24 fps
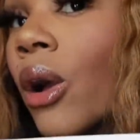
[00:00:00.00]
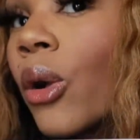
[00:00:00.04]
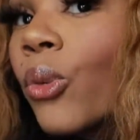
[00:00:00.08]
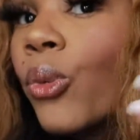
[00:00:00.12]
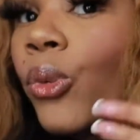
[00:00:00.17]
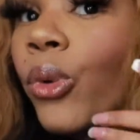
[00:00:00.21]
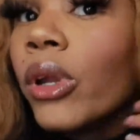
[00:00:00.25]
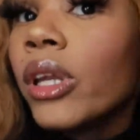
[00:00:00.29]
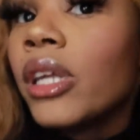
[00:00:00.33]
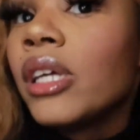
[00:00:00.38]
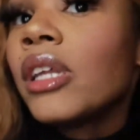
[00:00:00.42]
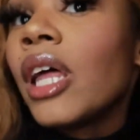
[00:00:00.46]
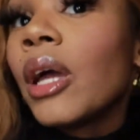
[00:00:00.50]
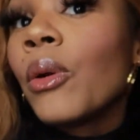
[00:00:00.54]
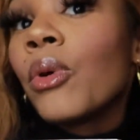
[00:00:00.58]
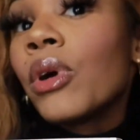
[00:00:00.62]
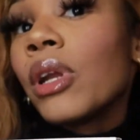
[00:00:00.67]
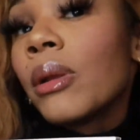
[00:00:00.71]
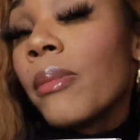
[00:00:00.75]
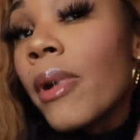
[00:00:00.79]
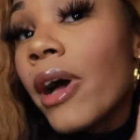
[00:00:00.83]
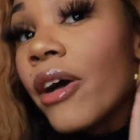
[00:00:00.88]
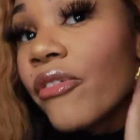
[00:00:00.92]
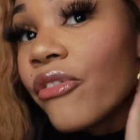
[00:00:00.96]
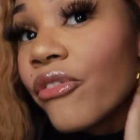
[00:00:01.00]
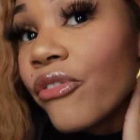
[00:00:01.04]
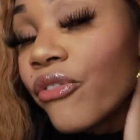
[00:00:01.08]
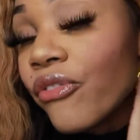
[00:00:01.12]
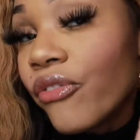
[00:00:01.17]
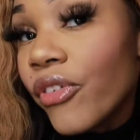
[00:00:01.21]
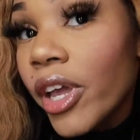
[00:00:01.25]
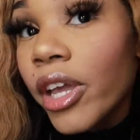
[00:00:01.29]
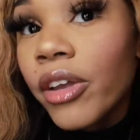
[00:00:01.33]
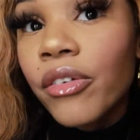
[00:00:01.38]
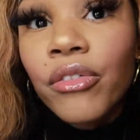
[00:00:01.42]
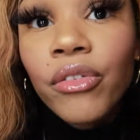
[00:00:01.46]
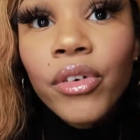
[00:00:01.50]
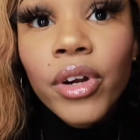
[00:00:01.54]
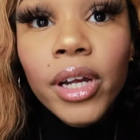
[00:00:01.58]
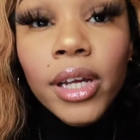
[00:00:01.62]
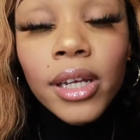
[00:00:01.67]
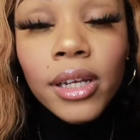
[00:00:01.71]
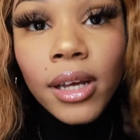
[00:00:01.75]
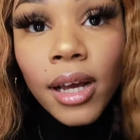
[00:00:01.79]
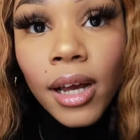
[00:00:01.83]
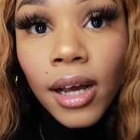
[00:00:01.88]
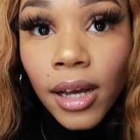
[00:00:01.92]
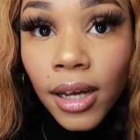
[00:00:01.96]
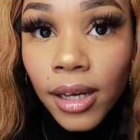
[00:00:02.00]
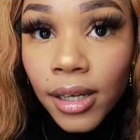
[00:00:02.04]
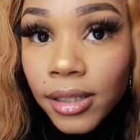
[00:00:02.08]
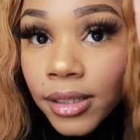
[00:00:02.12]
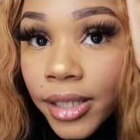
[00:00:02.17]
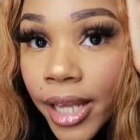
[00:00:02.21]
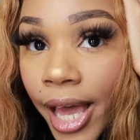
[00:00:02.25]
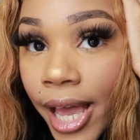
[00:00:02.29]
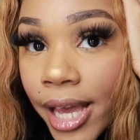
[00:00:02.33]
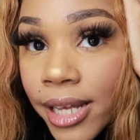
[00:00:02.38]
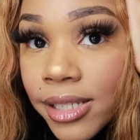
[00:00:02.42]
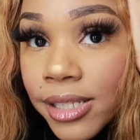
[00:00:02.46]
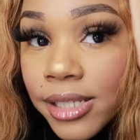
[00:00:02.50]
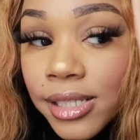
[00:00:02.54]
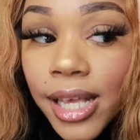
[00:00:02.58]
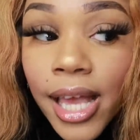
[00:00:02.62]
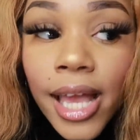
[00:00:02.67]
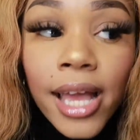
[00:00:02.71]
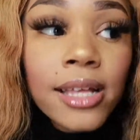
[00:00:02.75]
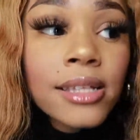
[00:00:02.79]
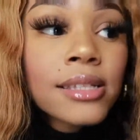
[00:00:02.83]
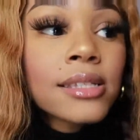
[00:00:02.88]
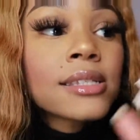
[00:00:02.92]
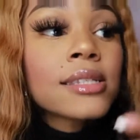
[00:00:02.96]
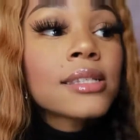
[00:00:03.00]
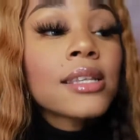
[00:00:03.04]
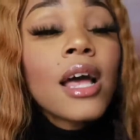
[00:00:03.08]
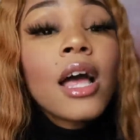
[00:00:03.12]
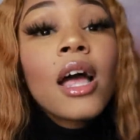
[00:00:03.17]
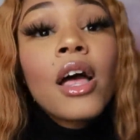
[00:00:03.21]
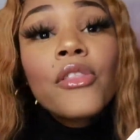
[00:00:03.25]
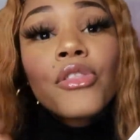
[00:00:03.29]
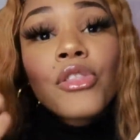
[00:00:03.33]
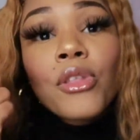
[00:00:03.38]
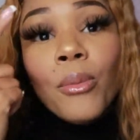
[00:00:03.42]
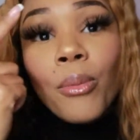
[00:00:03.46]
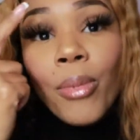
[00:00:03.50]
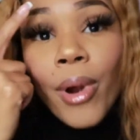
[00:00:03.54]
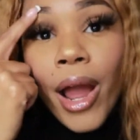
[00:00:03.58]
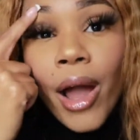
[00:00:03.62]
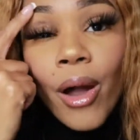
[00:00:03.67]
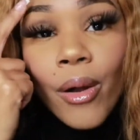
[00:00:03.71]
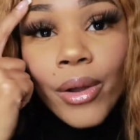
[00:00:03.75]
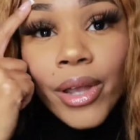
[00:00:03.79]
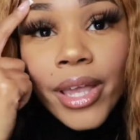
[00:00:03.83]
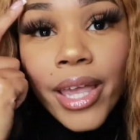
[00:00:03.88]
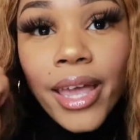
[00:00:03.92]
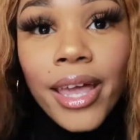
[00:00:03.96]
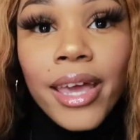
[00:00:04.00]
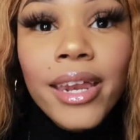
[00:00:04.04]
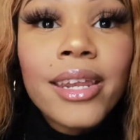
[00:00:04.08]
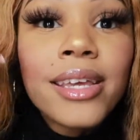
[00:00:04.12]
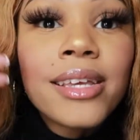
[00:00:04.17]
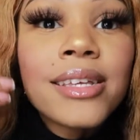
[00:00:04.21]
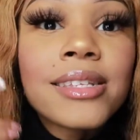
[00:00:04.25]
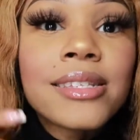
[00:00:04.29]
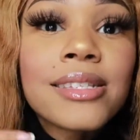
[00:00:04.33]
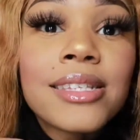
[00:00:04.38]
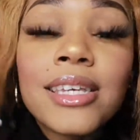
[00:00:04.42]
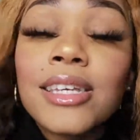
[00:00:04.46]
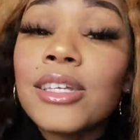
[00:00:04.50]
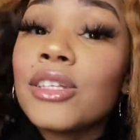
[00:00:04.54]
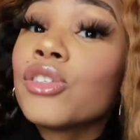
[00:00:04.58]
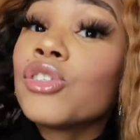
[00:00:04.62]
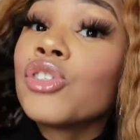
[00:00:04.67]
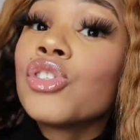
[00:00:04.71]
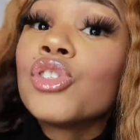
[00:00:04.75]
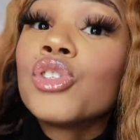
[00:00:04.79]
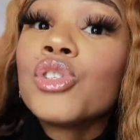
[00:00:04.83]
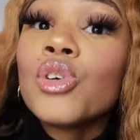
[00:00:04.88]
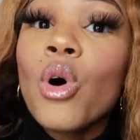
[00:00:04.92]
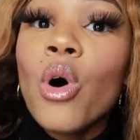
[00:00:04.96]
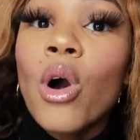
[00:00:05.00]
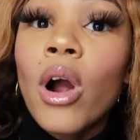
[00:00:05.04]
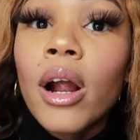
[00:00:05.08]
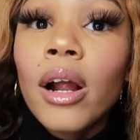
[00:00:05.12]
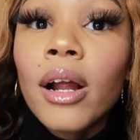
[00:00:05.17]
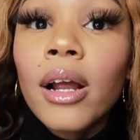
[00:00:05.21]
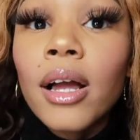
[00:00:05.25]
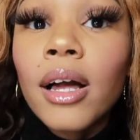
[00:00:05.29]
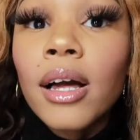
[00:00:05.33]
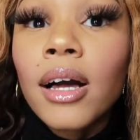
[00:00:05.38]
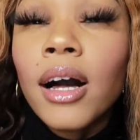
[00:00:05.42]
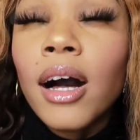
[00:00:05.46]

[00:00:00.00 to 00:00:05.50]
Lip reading: Really like one of my favorite lash sets. The brow kit is in dark